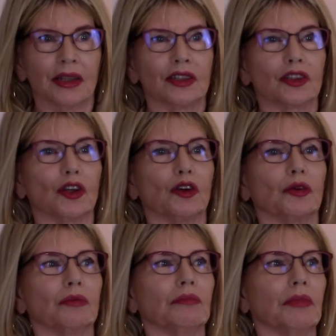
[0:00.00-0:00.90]

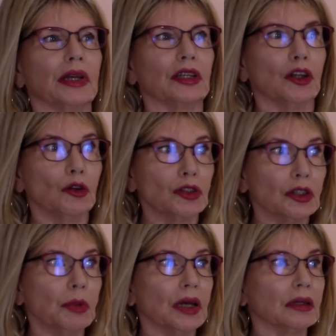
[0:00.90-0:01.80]
So make notes
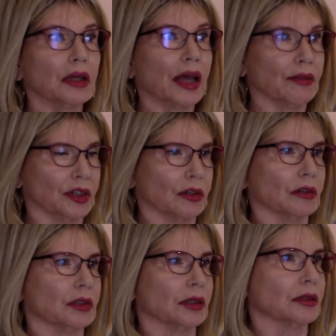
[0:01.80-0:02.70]
about lavender
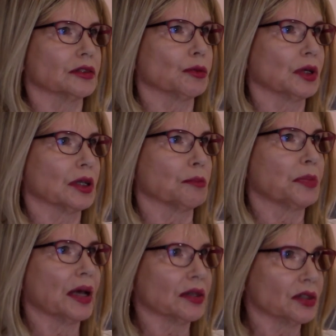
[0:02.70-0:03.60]
oil. It's one of the
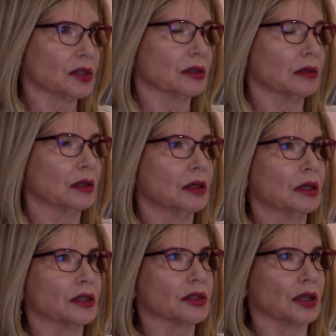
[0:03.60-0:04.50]
best
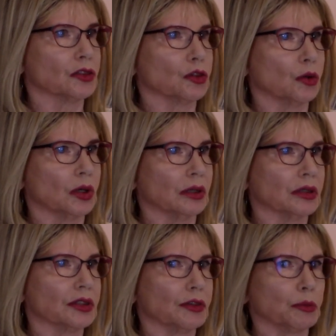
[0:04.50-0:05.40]
essential
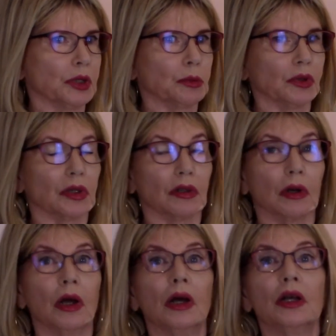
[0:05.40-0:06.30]
oils for people that
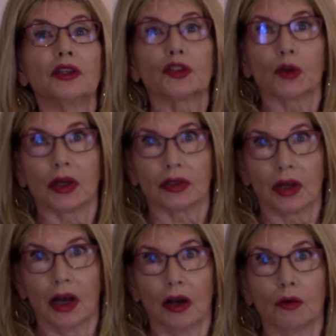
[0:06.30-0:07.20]
are stressed
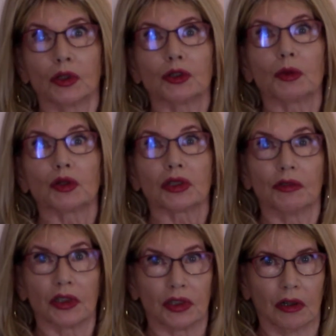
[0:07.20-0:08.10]
out, which most
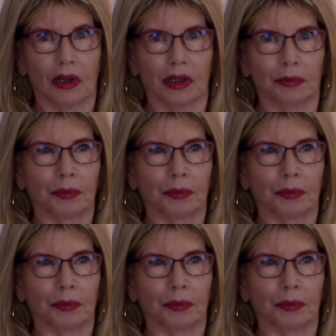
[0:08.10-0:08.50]
of us are.